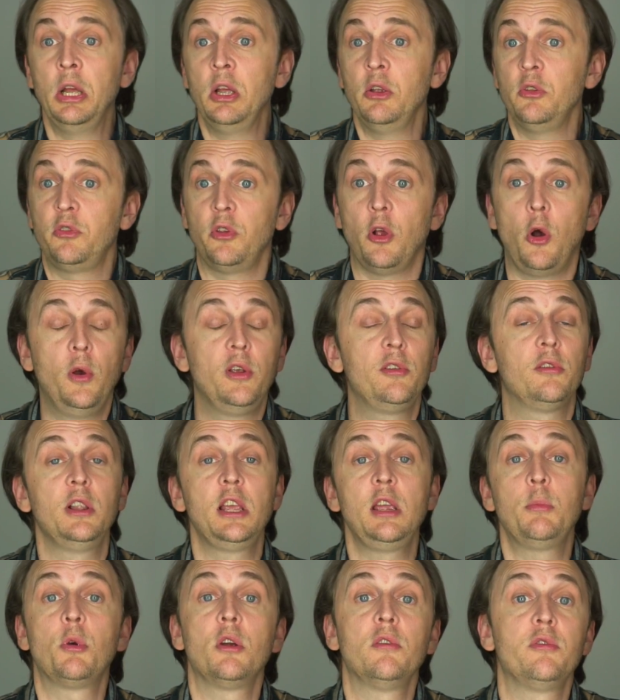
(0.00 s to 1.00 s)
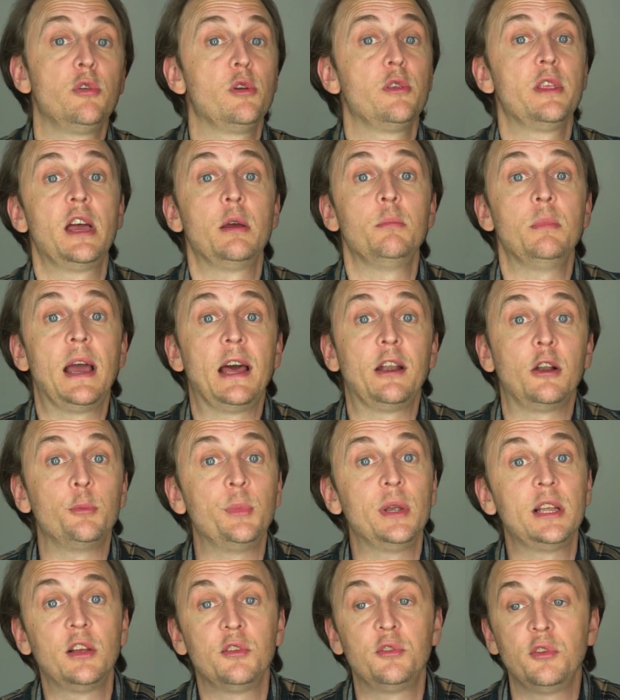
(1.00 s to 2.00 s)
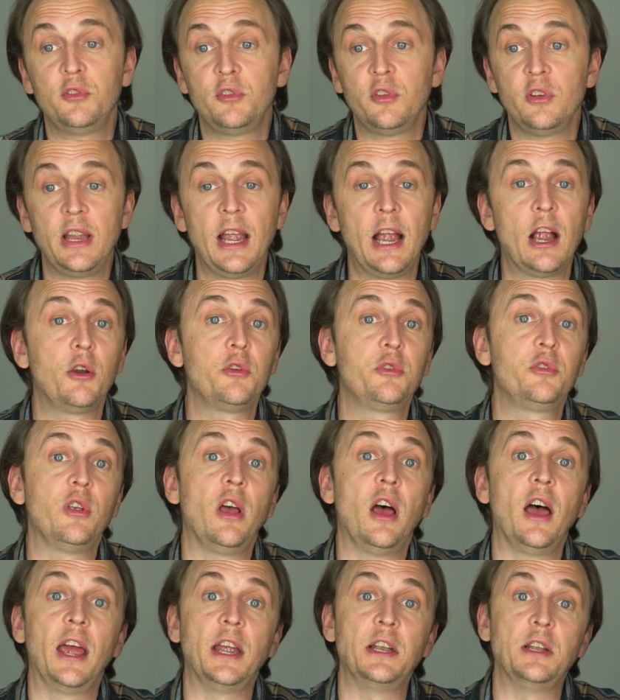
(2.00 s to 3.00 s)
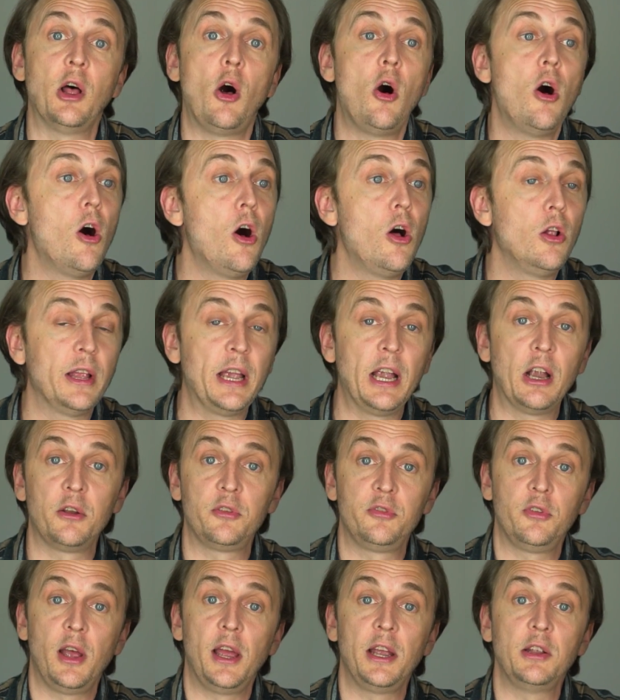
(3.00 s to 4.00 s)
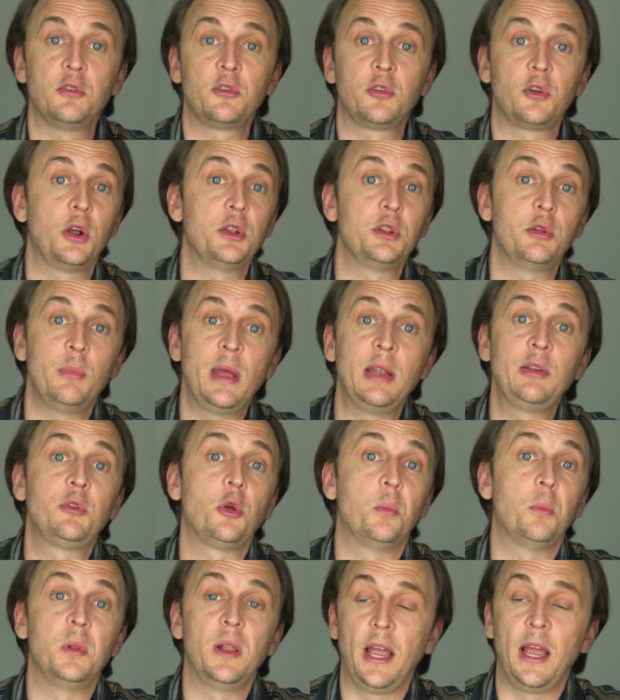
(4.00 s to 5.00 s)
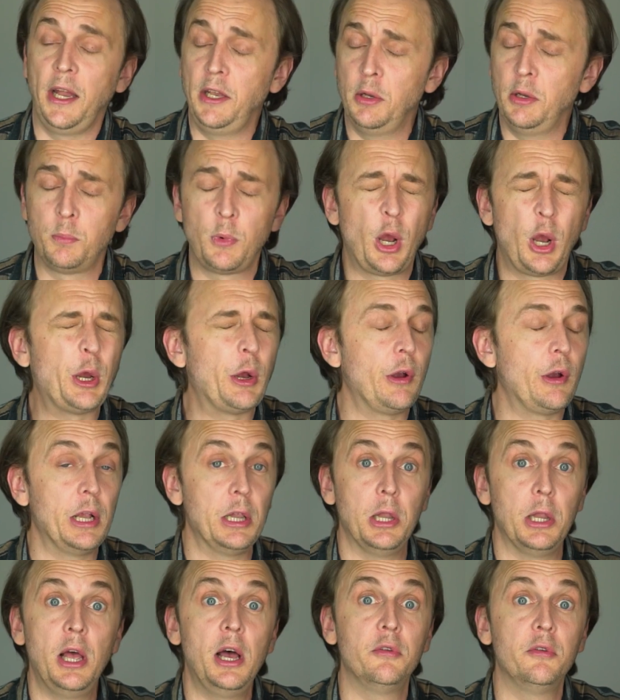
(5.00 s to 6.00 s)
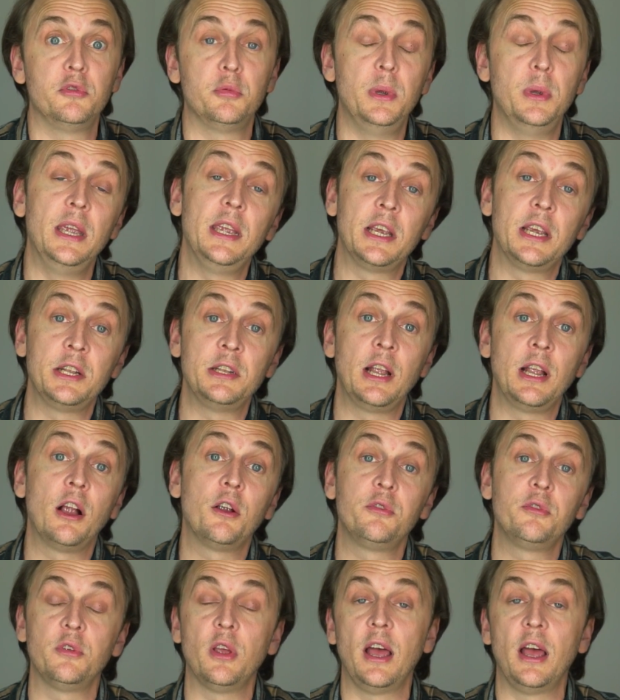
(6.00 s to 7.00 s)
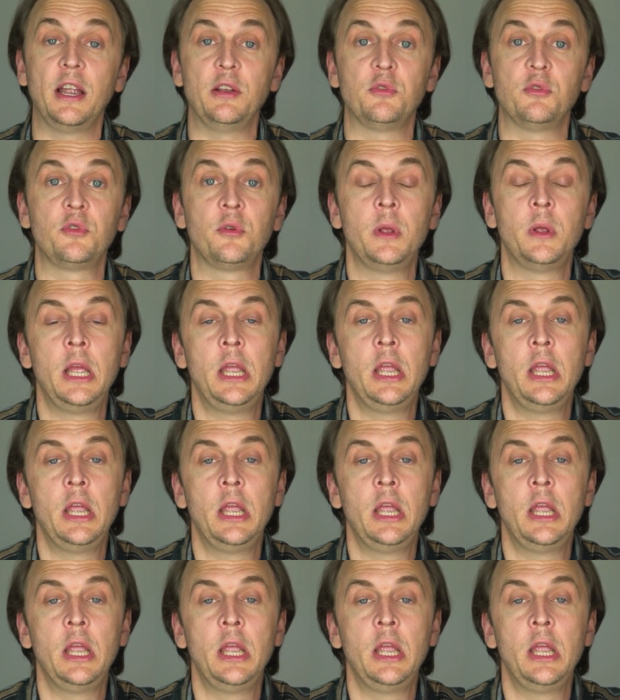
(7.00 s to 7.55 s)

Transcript: So is Libra, for that matter, because it's an air sign. All air signs are on the mental plane, and Mercury loves being in air signs.